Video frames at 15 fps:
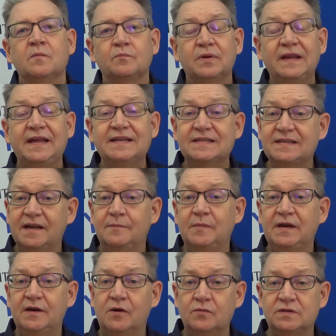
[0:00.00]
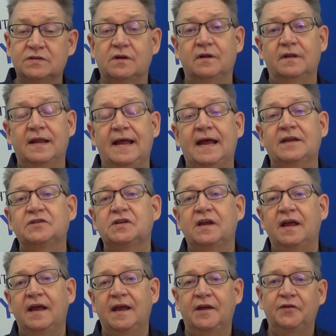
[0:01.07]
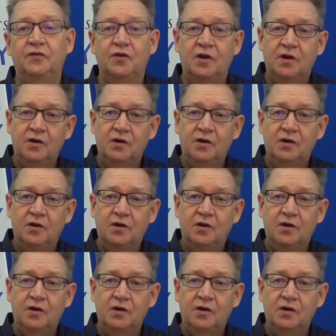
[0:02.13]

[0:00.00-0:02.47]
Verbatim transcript: please send me notes on that and